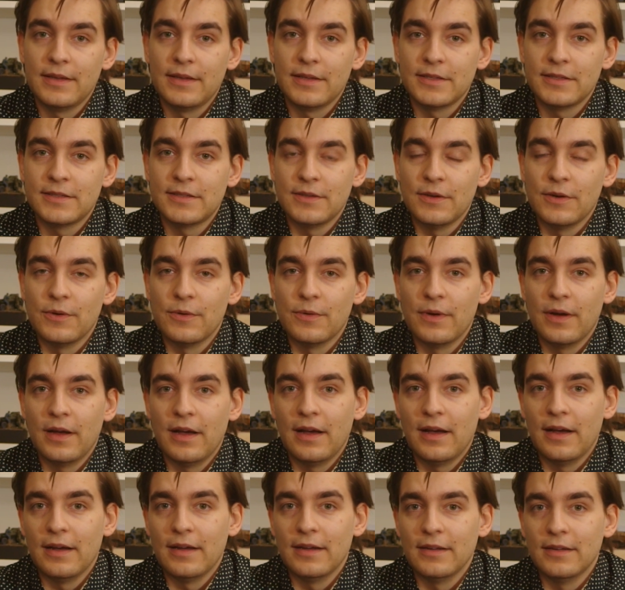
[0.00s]
So
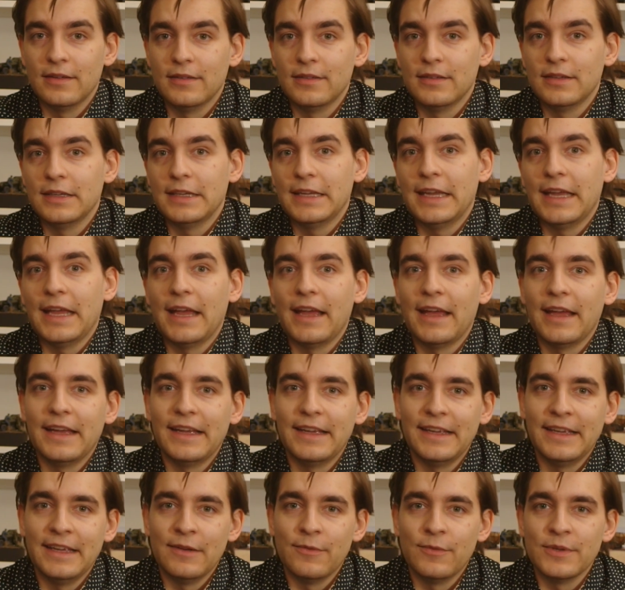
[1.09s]

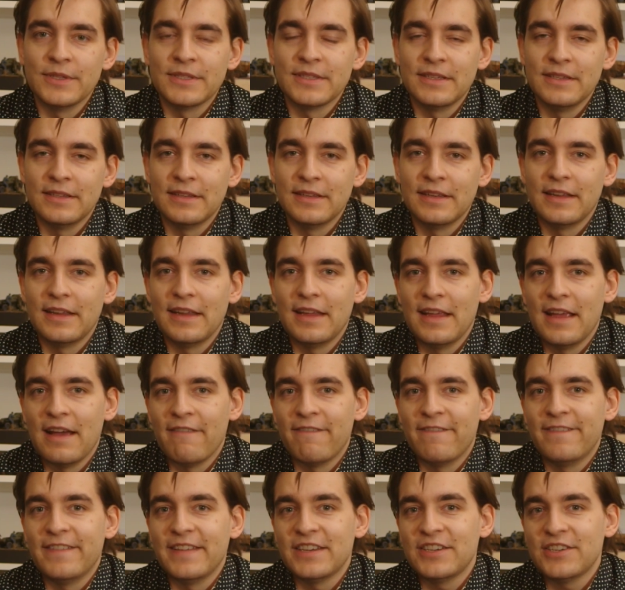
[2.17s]
it wasn't
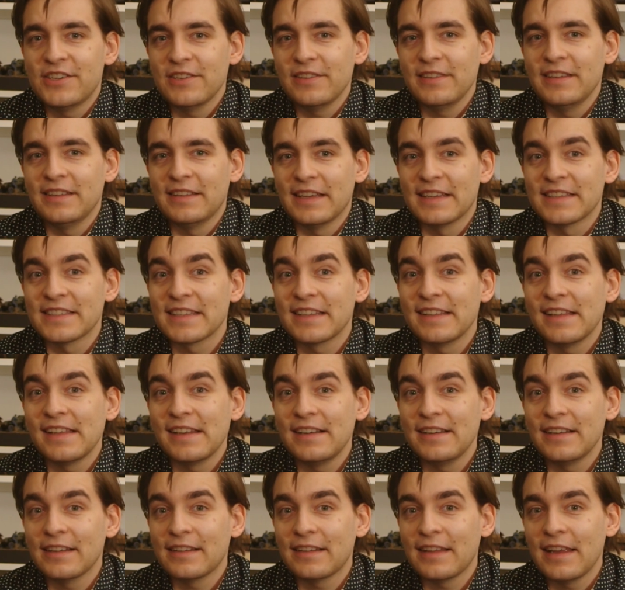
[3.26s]
officially
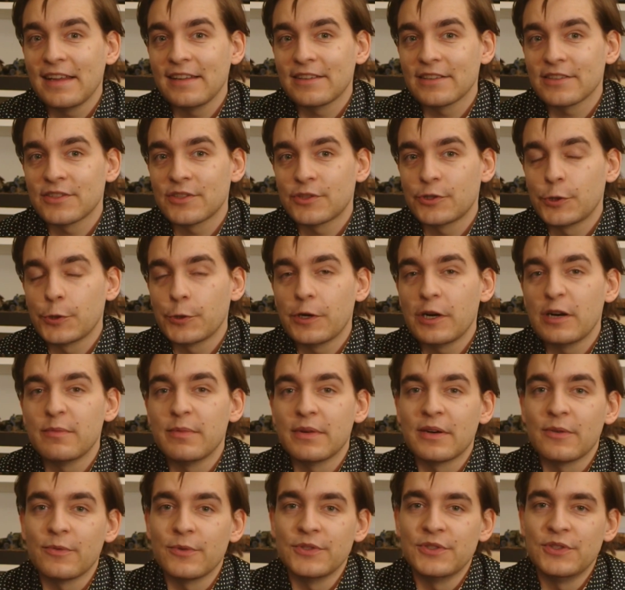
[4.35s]
designated a tank destroyer,
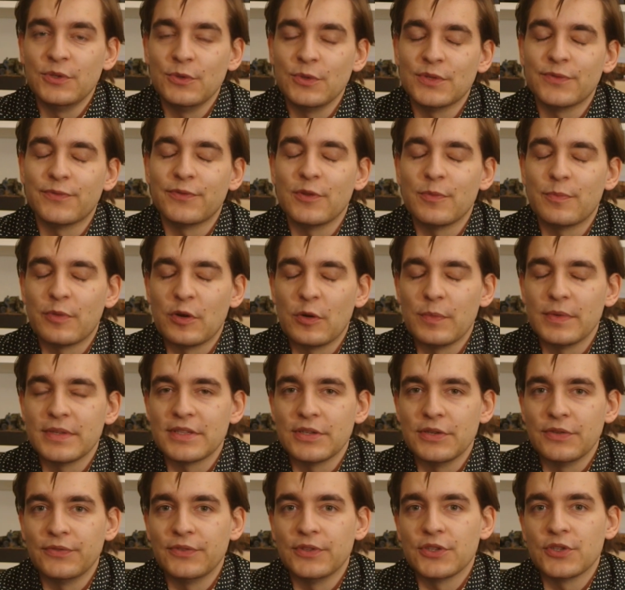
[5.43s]
but it was used for the purpose
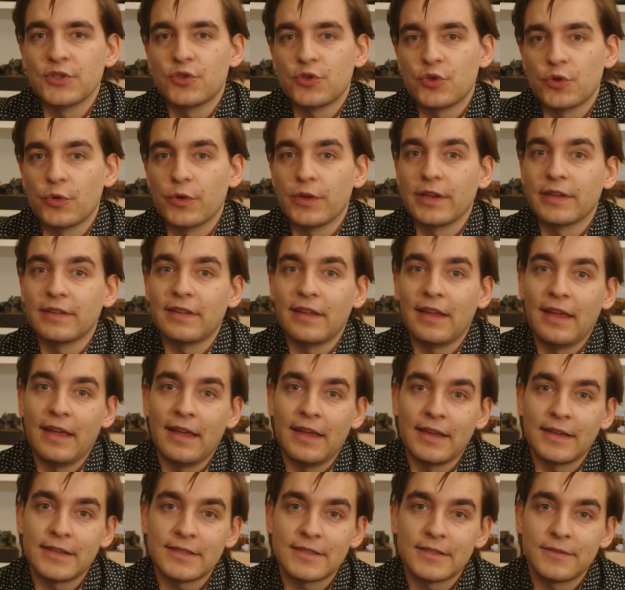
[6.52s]
of destroying
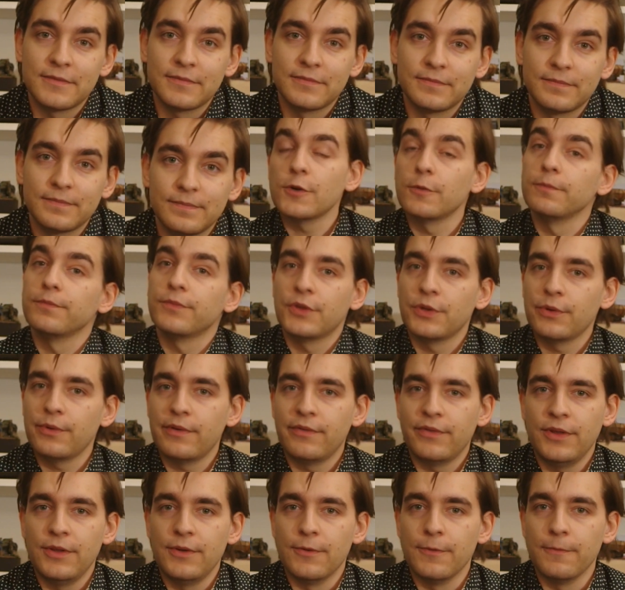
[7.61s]
tanks. So, to
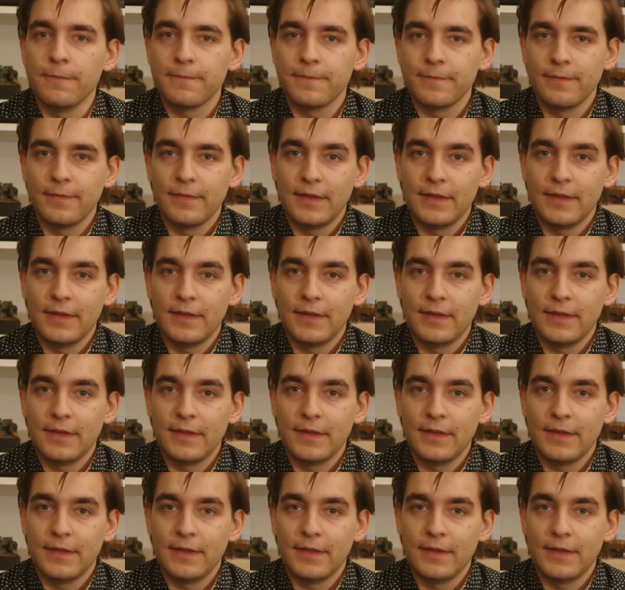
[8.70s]
review,